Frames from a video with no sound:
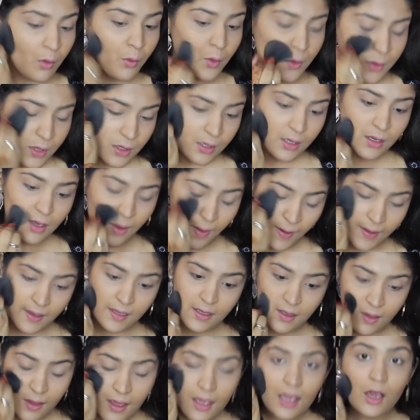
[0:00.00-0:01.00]
which is a
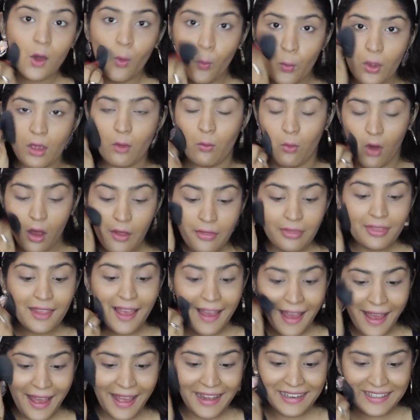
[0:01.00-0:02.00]
nice thing. We want
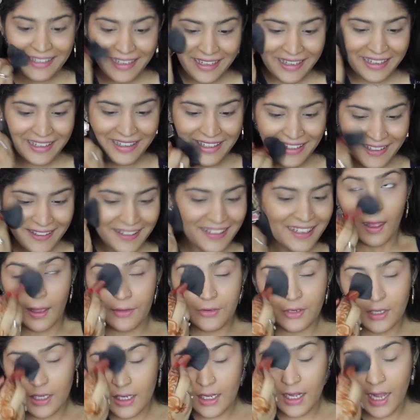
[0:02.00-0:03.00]
that.
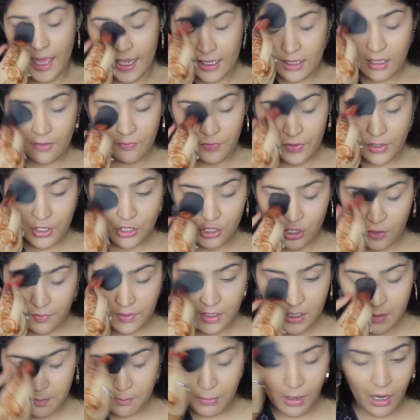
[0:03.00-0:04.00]
I really like the finish
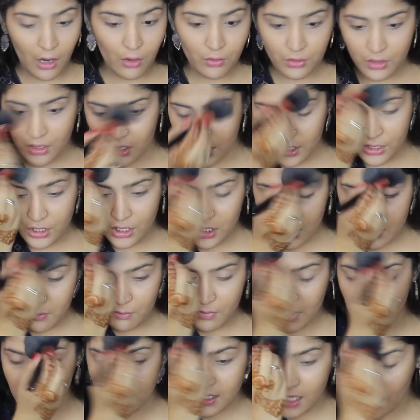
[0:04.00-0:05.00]
of this powder. It just
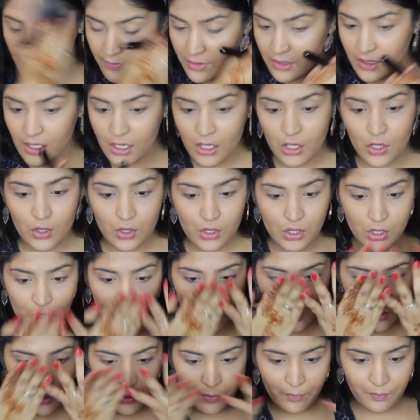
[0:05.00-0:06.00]
makes everything look
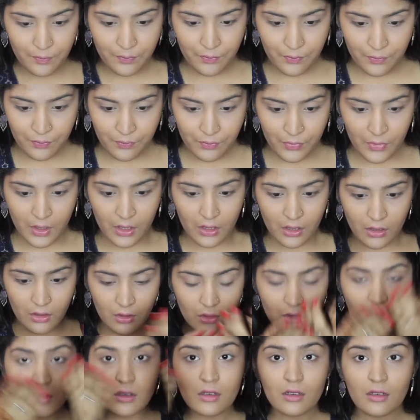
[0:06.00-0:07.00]
so,
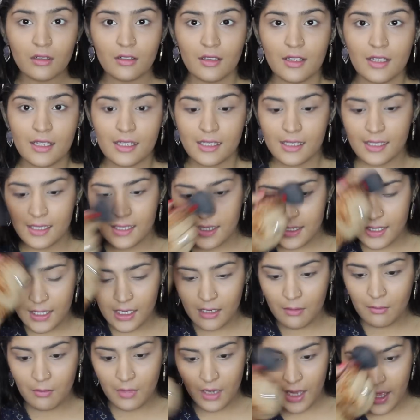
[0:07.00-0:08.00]
you know,
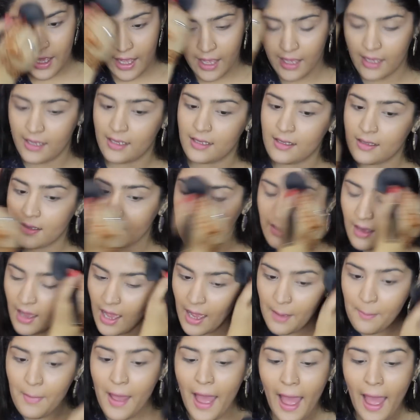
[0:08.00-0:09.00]
seamless. I'm